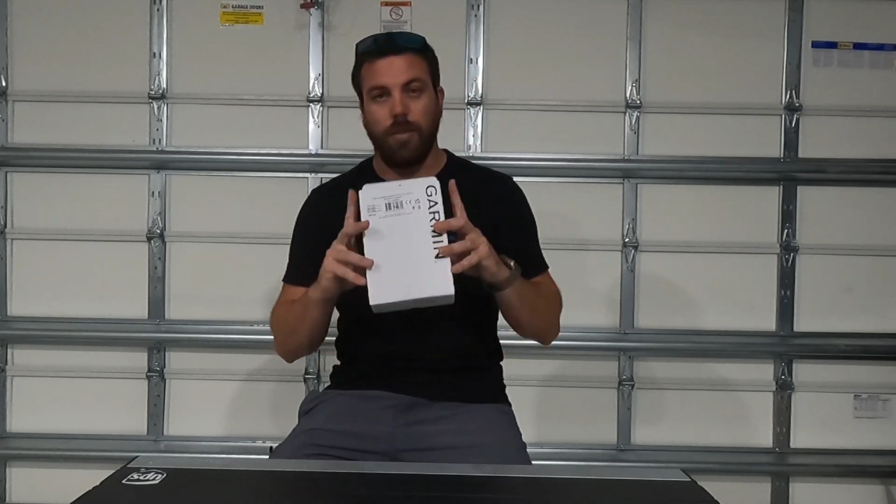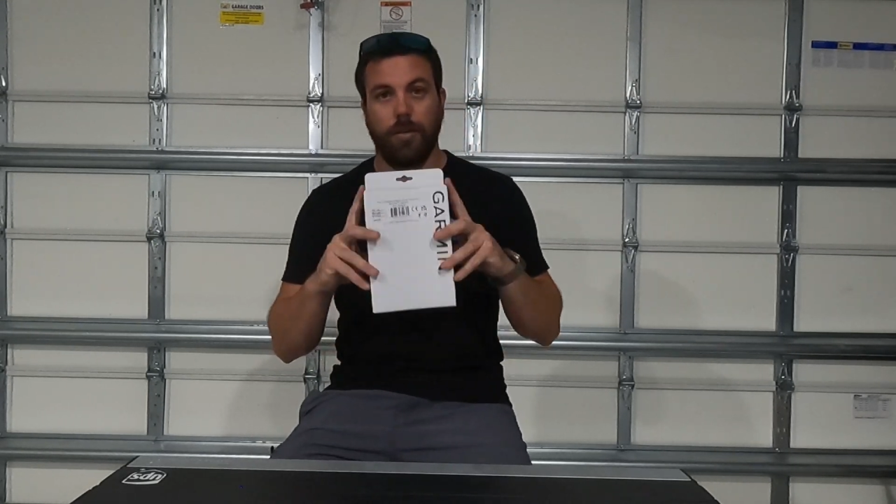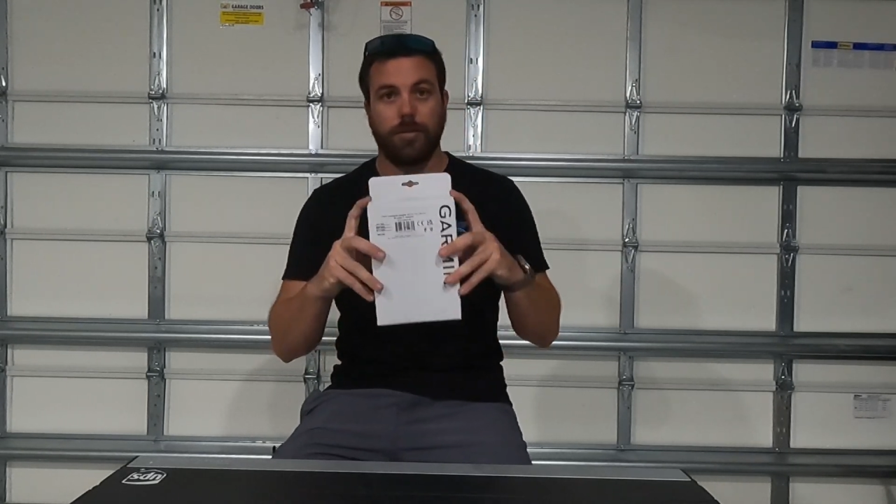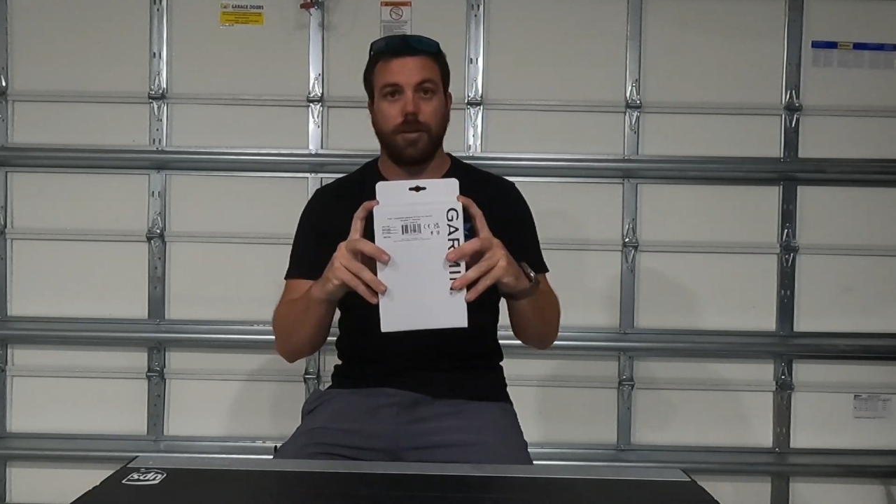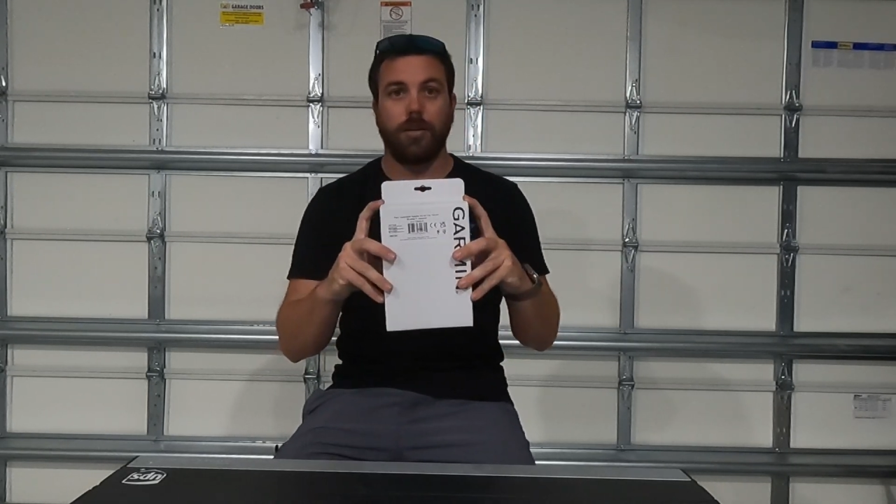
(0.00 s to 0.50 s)

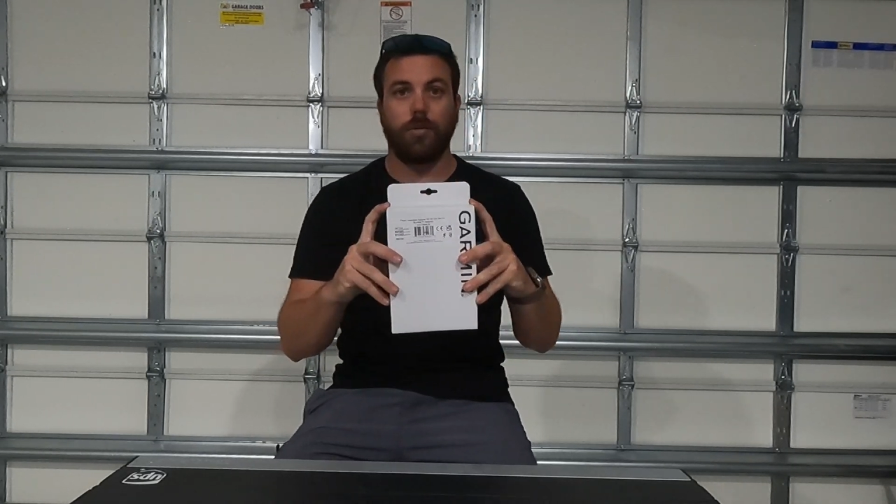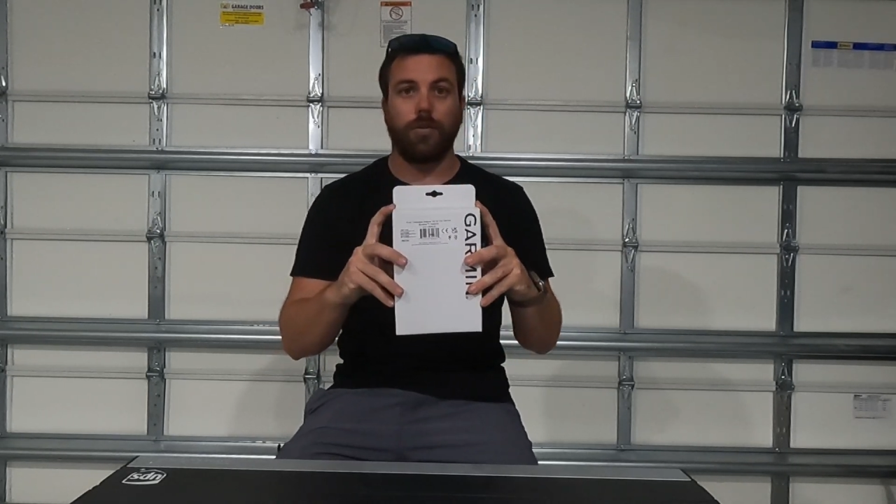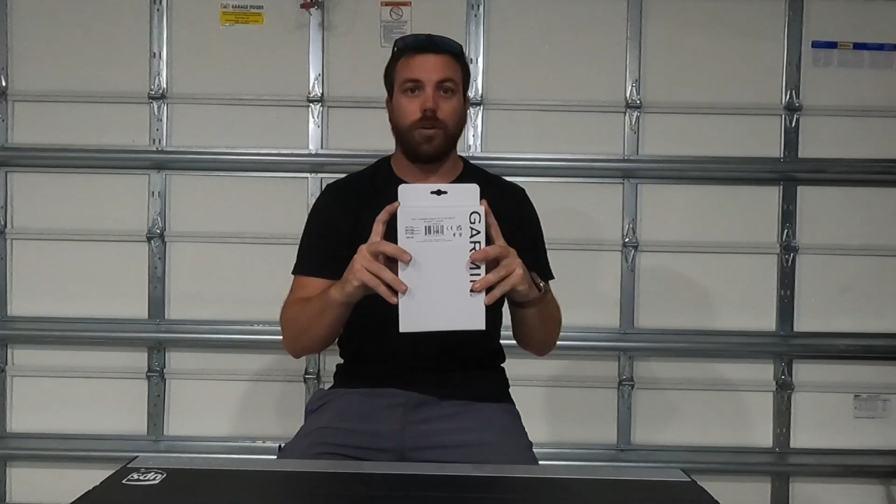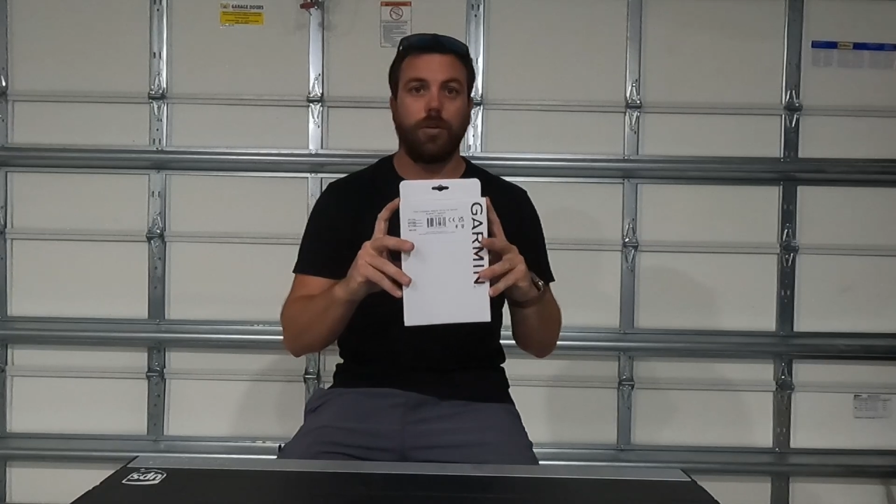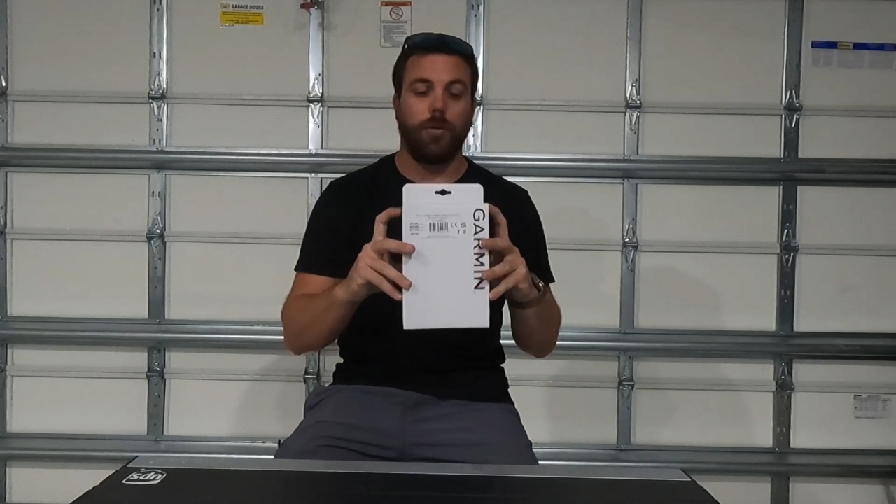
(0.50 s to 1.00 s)
this kit is
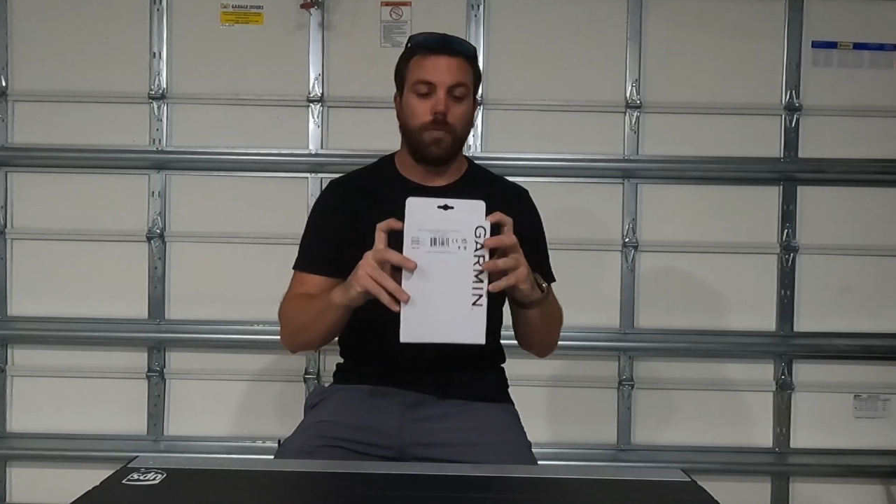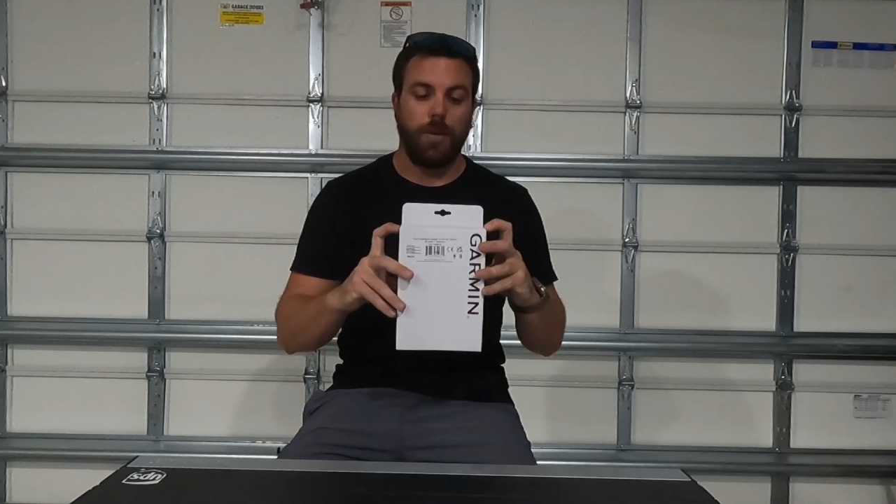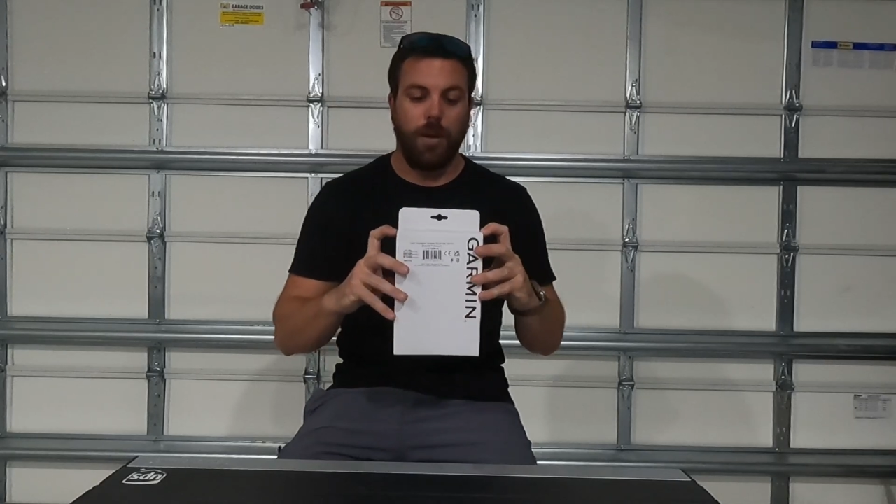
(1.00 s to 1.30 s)
for you.